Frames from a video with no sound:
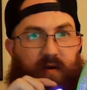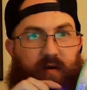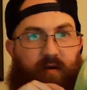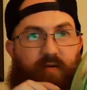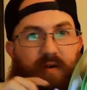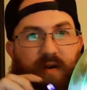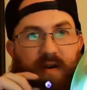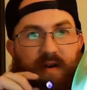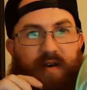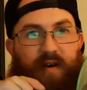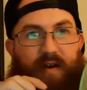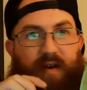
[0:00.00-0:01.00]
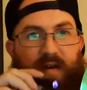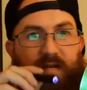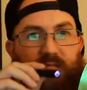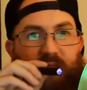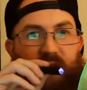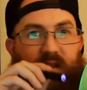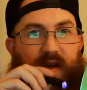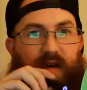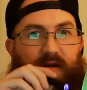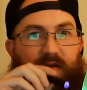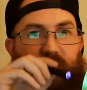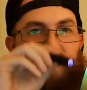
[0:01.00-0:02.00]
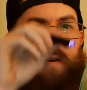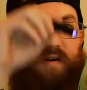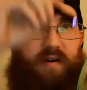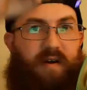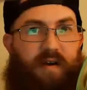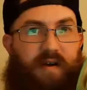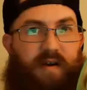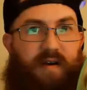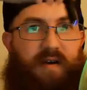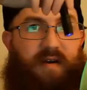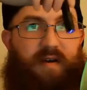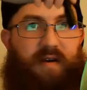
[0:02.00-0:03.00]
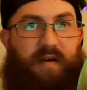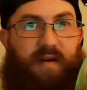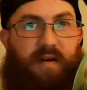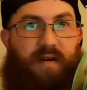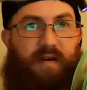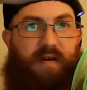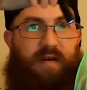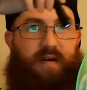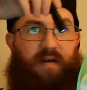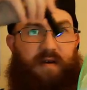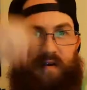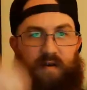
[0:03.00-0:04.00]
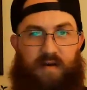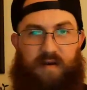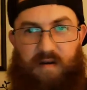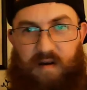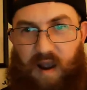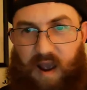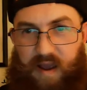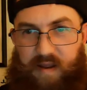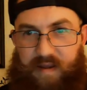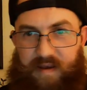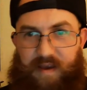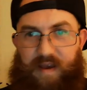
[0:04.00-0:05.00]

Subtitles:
Coconut cake. I don't really like coconut cake. All right.